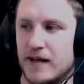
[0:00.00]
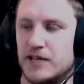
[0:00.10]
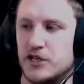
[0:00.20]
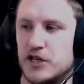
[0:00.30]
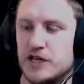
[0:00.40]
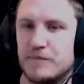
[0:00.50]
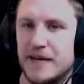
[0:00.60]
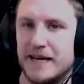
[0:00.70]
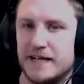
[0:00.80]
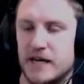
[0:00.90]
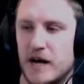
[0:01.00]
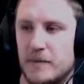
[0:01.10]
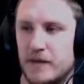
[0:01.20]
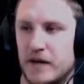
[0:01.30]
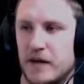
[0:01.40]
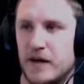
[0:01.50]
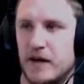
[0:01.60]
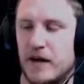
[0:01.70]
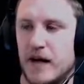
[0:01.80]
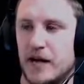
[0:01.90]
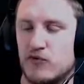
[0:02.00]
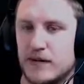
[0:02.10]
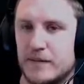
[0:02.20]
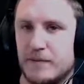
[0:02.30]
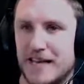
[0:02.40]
He's just picked up a grid